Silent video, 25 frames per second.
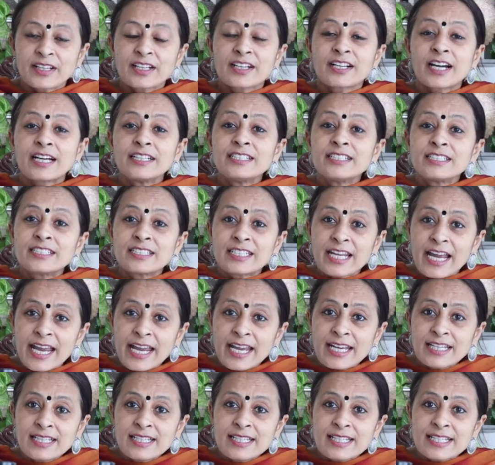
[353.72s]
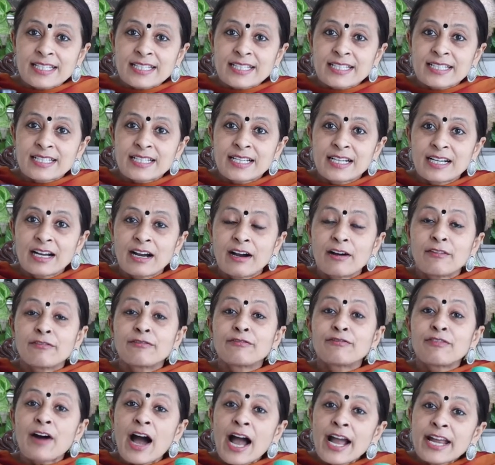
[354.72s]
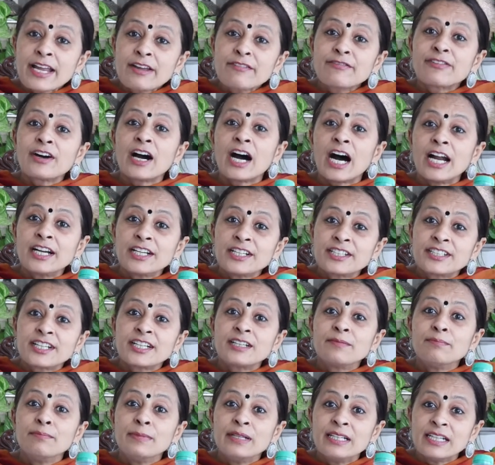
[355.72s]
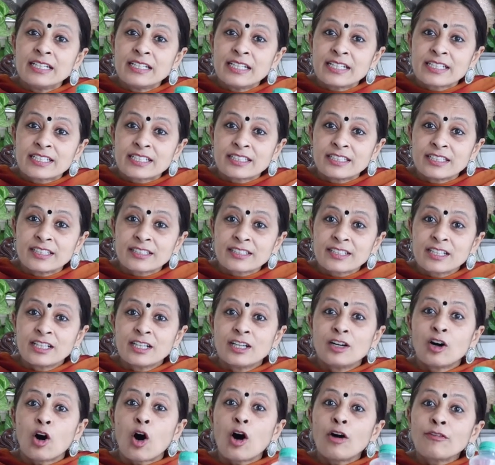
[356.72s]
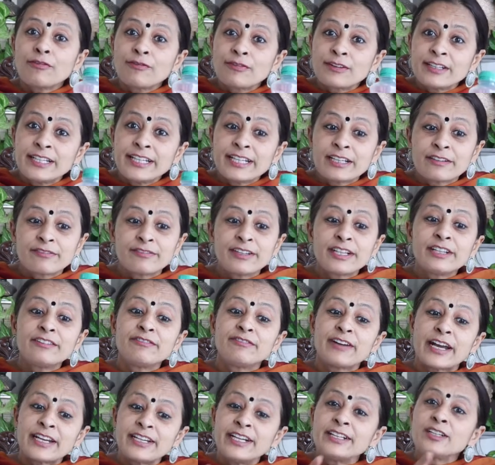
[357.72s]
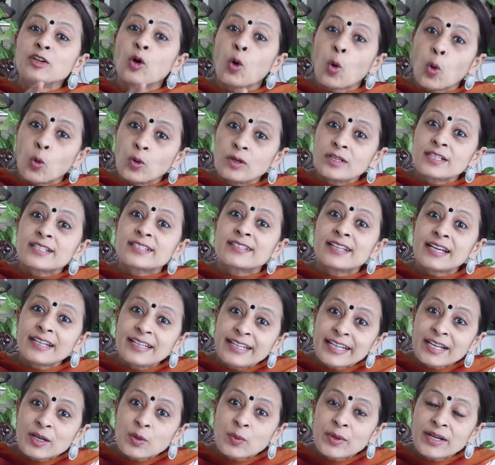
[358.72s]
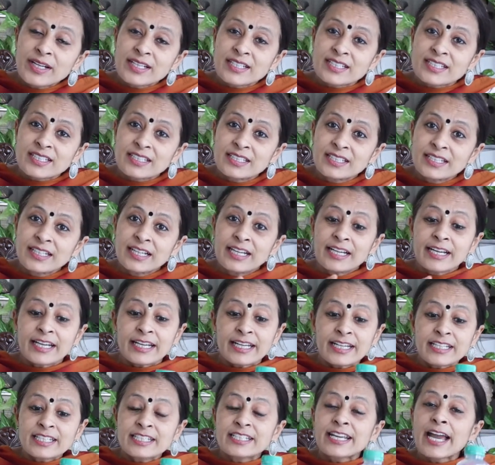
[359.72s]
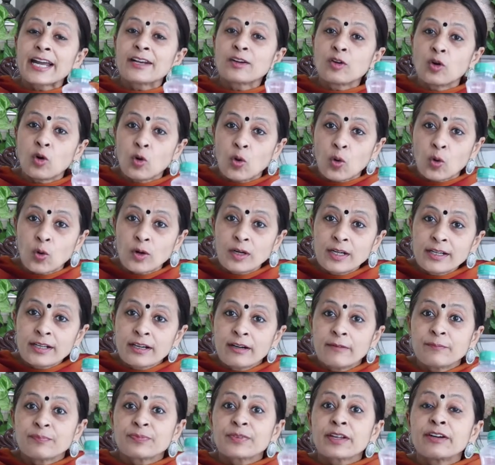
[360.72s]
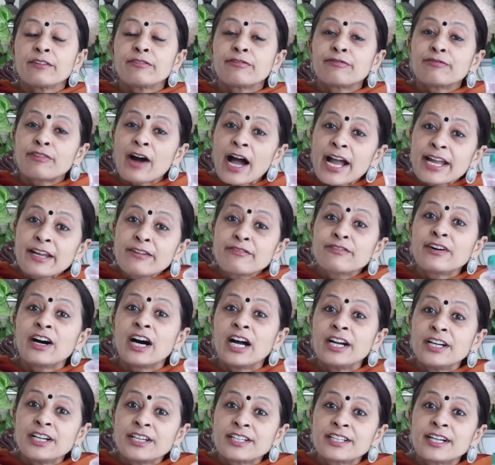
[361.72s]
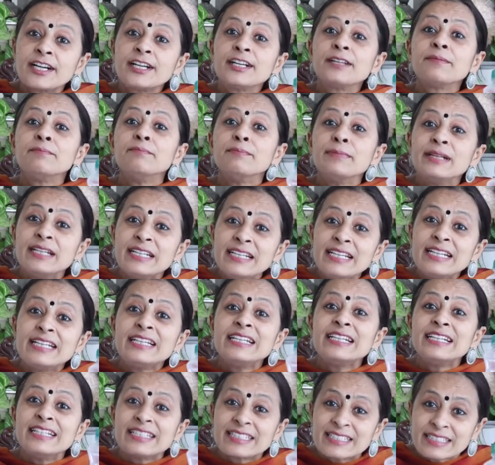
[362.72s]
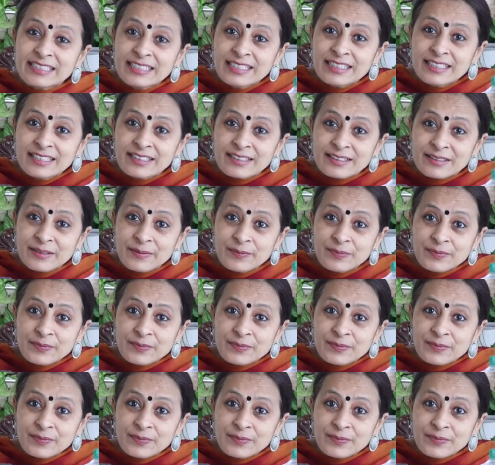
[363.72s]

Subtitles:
contains 500 milliliter of liquid when it holds the liquid. It can hold 500 milliliter,